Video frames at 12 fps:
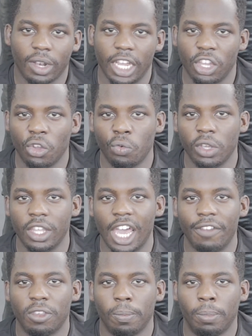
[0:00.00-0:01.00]
Like, you really
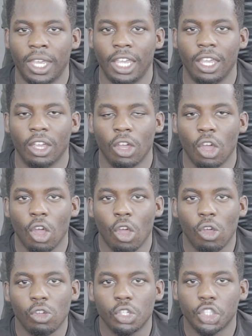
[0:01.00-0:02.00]
have to be
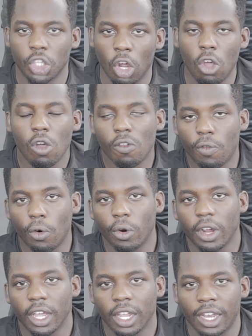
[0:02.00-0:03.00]
strong
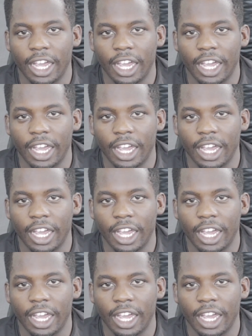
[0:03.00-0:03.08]
for it.